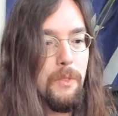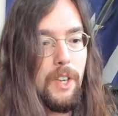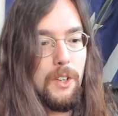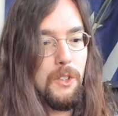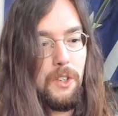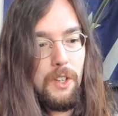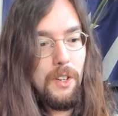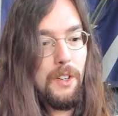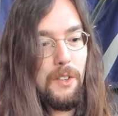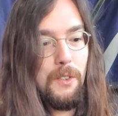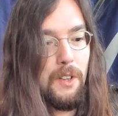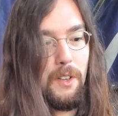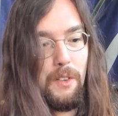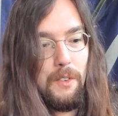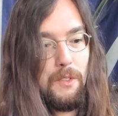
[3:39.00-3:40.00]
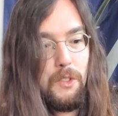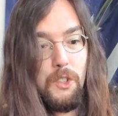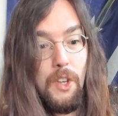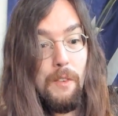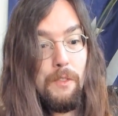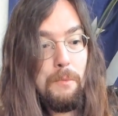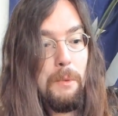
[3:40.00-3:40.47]

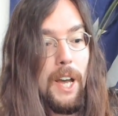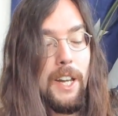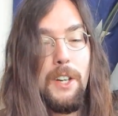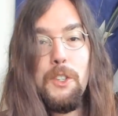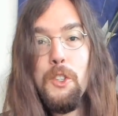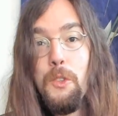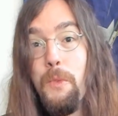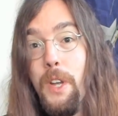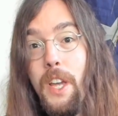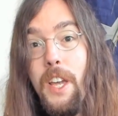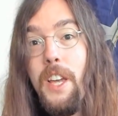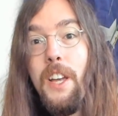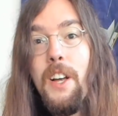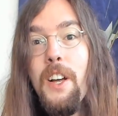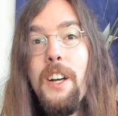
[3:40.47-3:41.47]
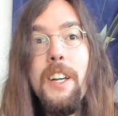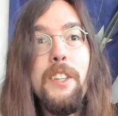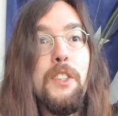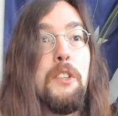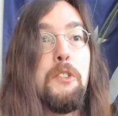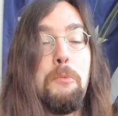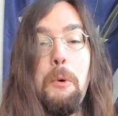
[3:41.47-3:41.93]
7 minus 3,
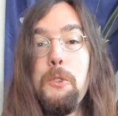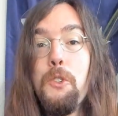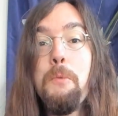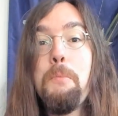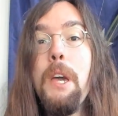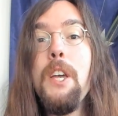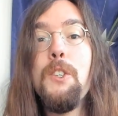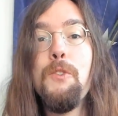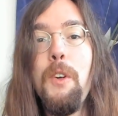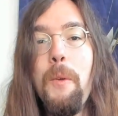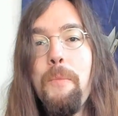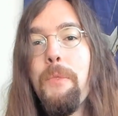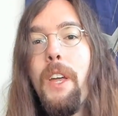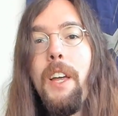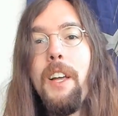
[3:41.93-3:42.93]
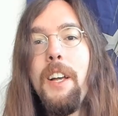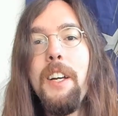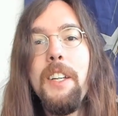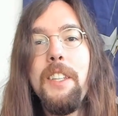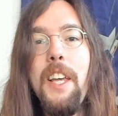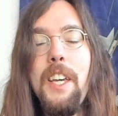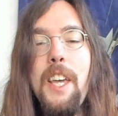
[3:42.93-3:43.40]
it's mostly peaceful.
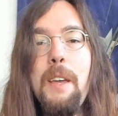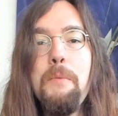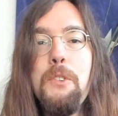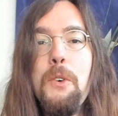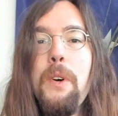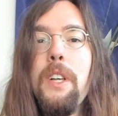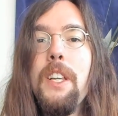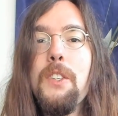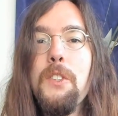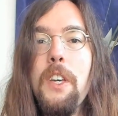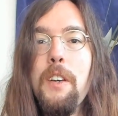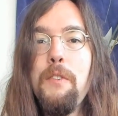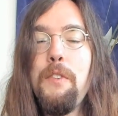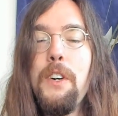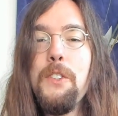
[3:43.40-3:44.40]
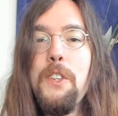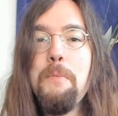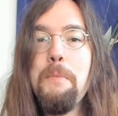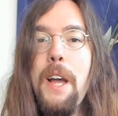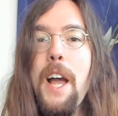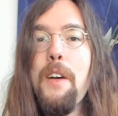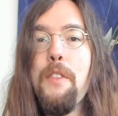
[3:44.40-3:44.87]
They keep doing this, like, fuzzy
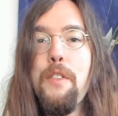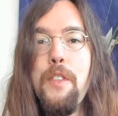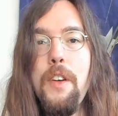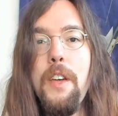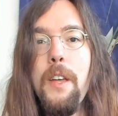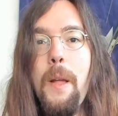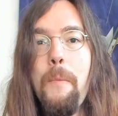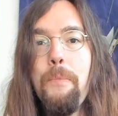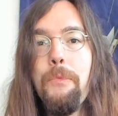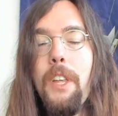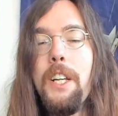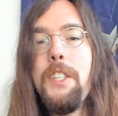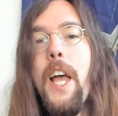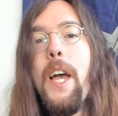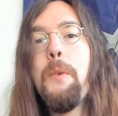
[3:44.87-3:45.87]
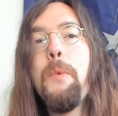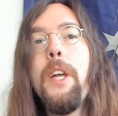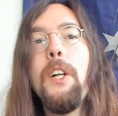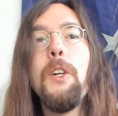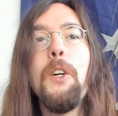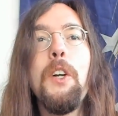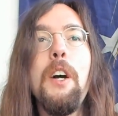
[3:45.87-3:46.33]
math thing. Like, Ted
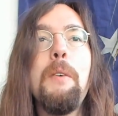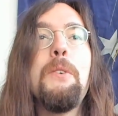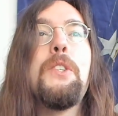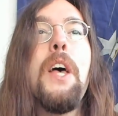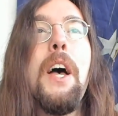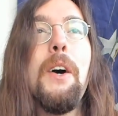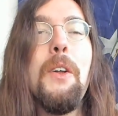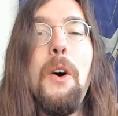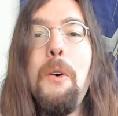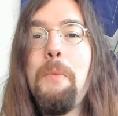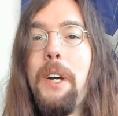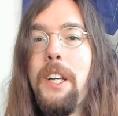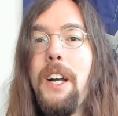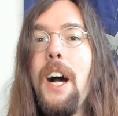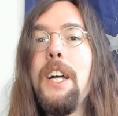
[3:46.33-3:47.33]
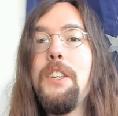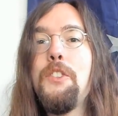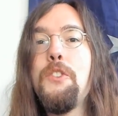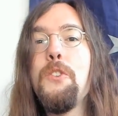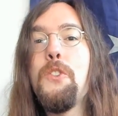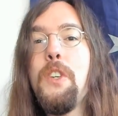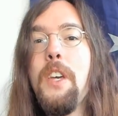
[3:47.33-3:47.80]
Wheeler comes out. Oh, my God, did
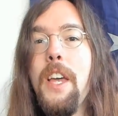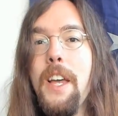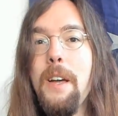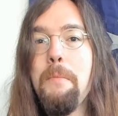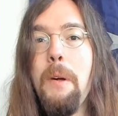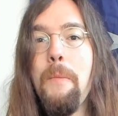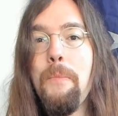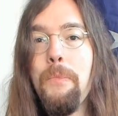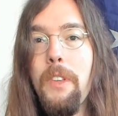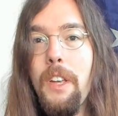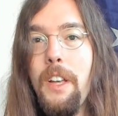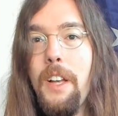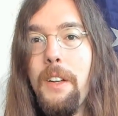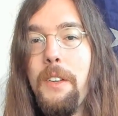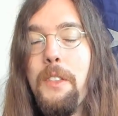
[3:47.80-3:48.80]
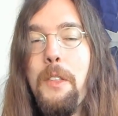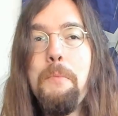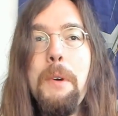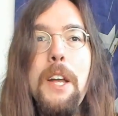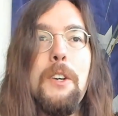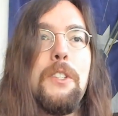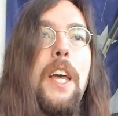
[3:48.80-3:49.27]
you see him? The
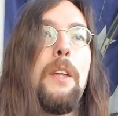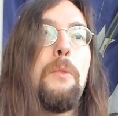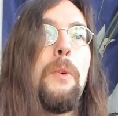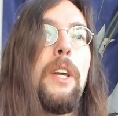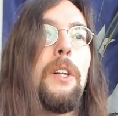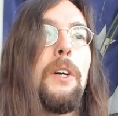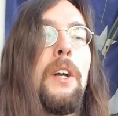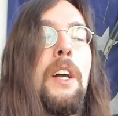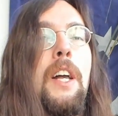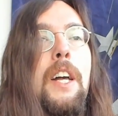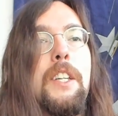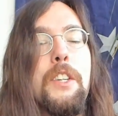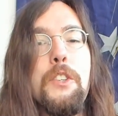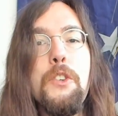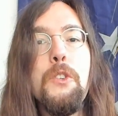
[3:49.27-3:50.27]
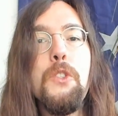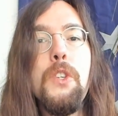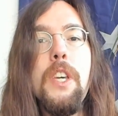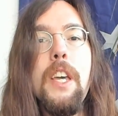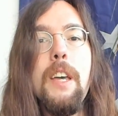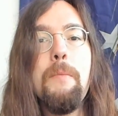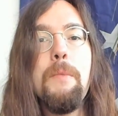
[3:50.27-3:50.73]
mayor, Ted Wheeler. Did you
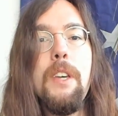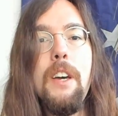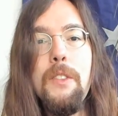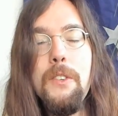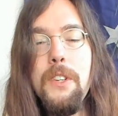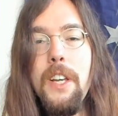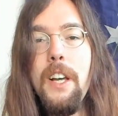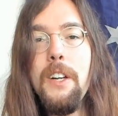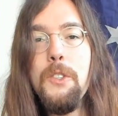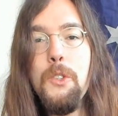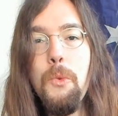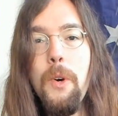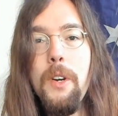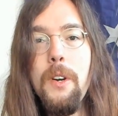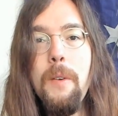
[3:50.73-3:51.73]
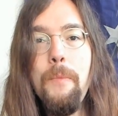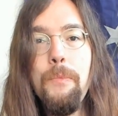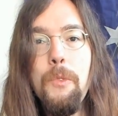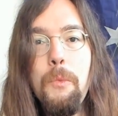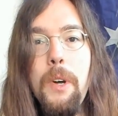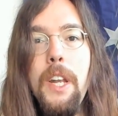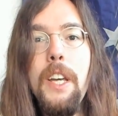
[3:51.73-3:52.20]
see him the other day on Twitter
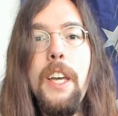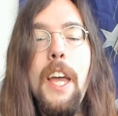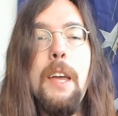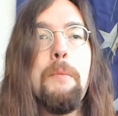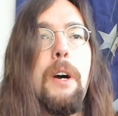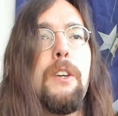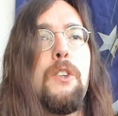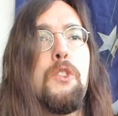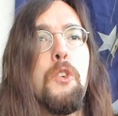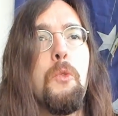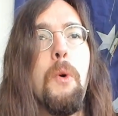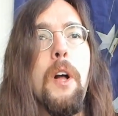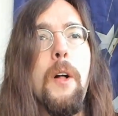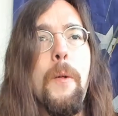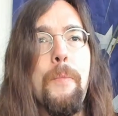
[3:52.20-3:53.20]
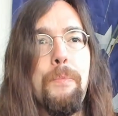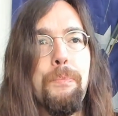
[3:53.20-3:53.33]
when he came out? And he's like, well,